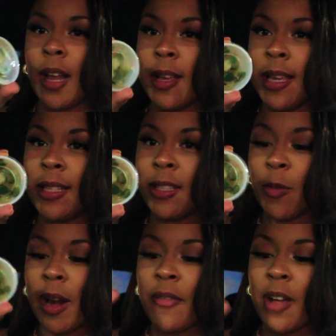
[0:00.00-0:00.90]
and onions or
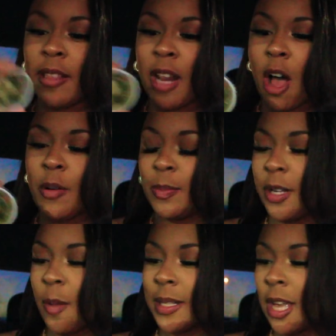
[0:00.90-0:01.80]
whatever, and then I always put
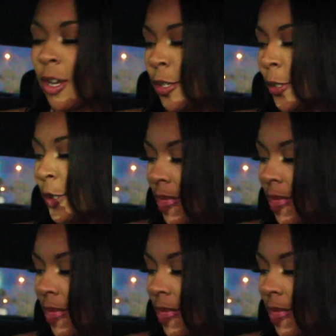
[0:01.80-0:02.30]
it on my tacos.